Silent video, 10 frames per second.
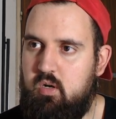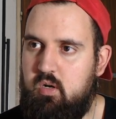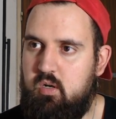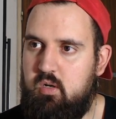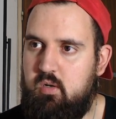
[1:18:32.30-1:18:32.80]

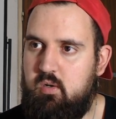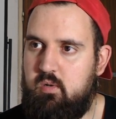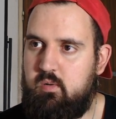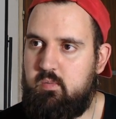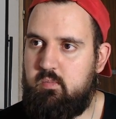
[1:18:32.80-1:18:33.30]
uh,
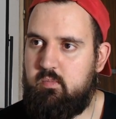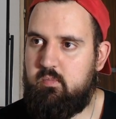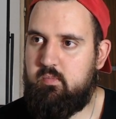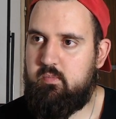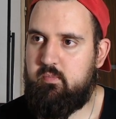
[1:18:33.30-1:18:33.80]

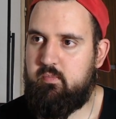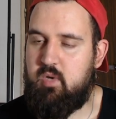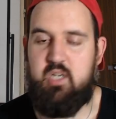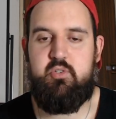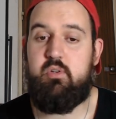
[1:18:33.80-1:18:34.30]

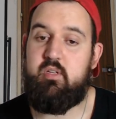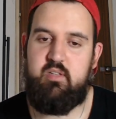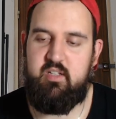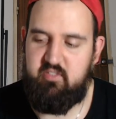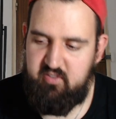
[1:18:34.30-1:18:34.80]
actually
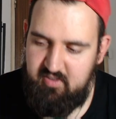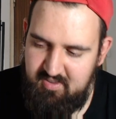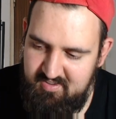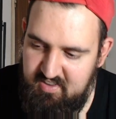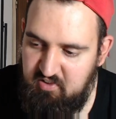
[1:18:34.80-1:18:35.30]
that's
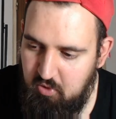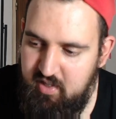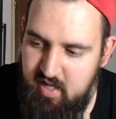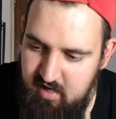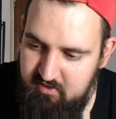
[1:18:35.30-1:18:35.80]
that's what
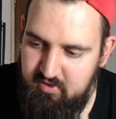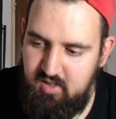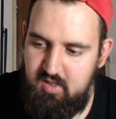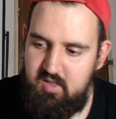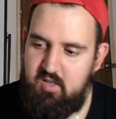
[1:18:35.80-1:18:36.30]
I have
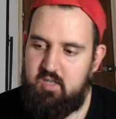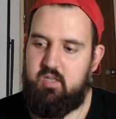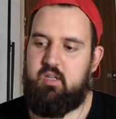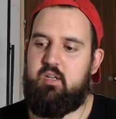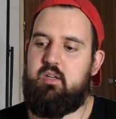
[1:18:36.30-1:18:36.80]

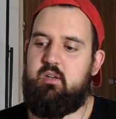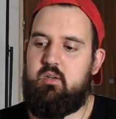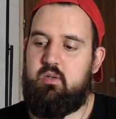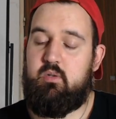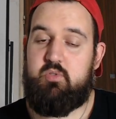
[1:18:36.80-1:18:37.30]

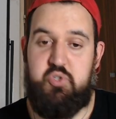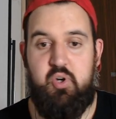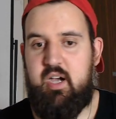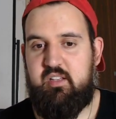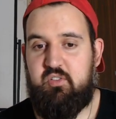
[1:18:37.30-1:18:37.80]

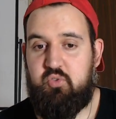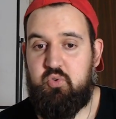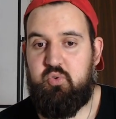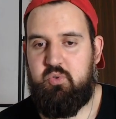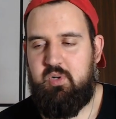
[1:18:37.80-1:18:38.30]
tried to
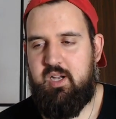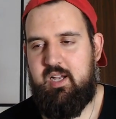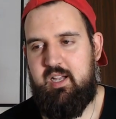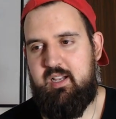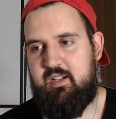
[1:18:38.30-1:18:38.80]
do
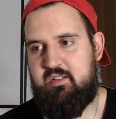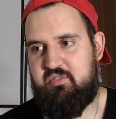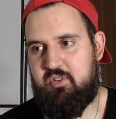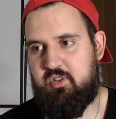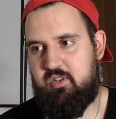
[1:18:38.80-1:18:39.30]

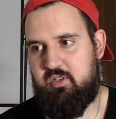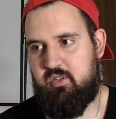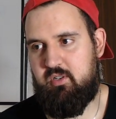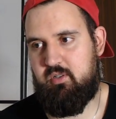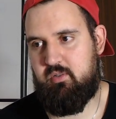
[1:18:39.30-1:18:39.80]
for
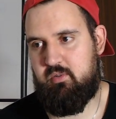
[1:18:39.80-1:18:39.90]
a, uh,